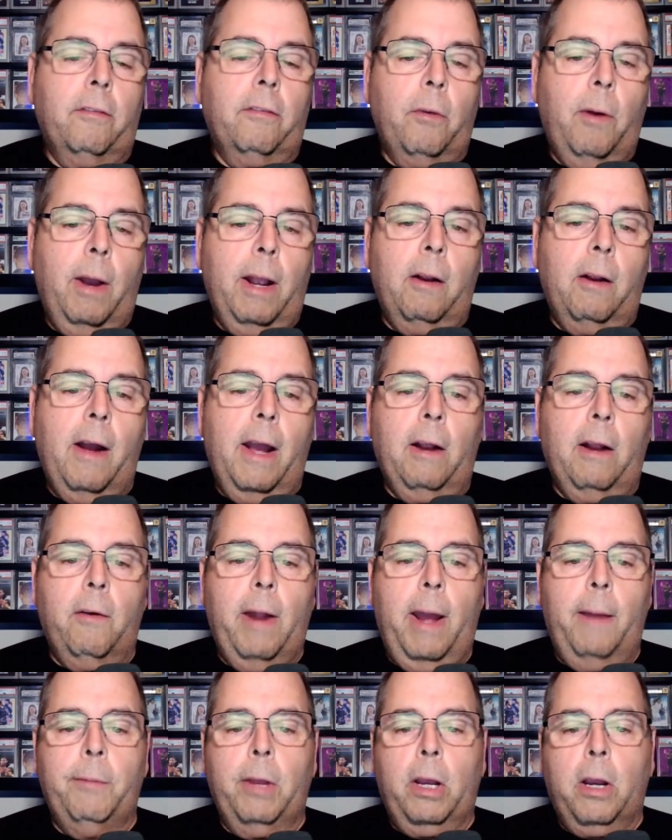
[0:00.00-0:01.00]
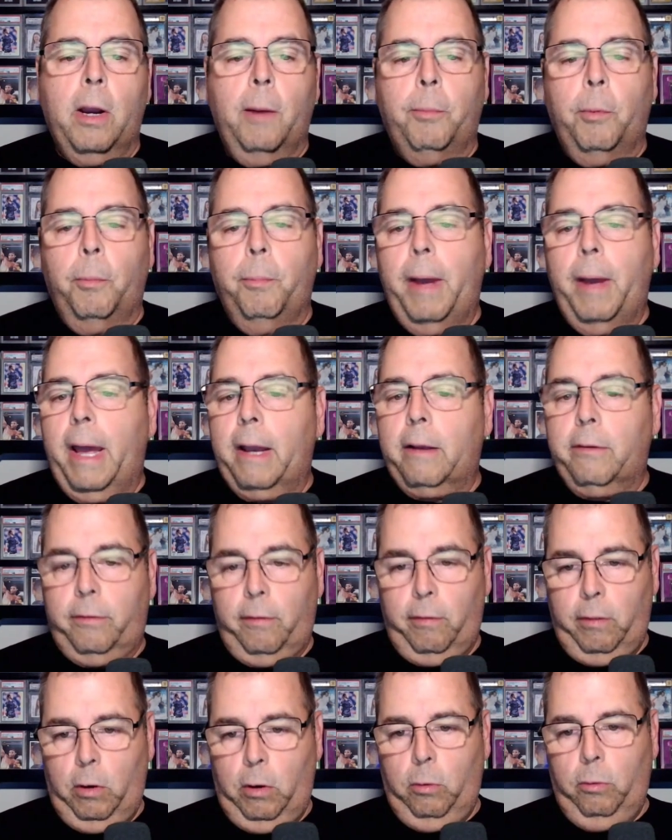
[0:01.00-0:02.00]
So I grabbed a couple packs
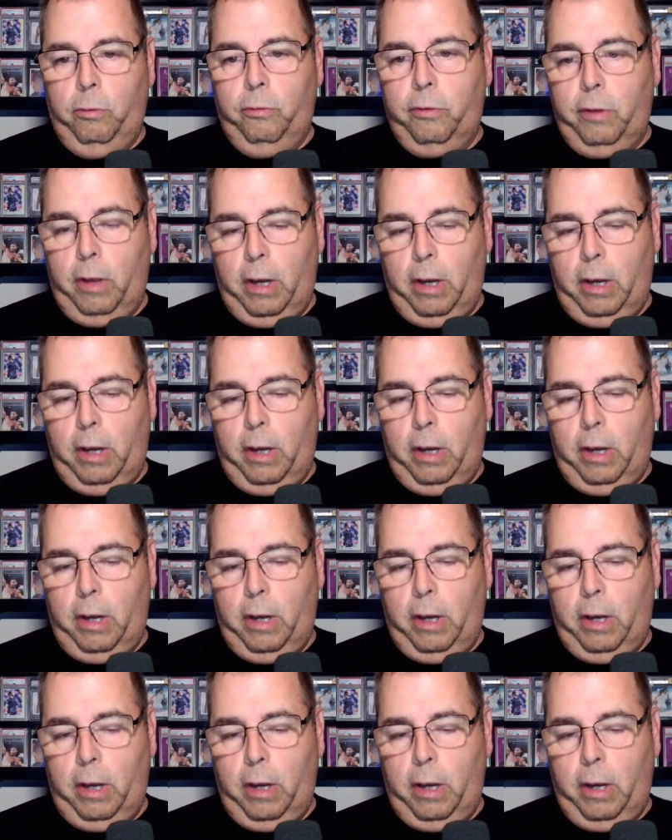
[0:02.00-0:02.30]
of those.